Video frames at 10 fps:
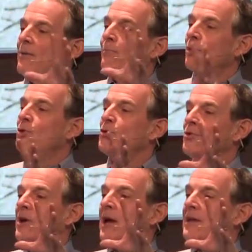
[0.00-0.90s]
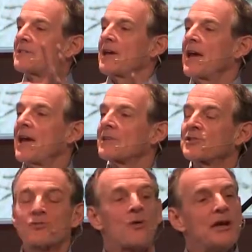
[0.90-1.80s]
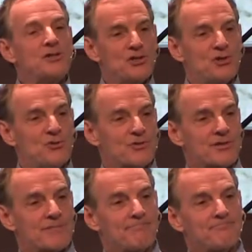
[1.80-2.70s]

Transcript: blue and tan suede shoes.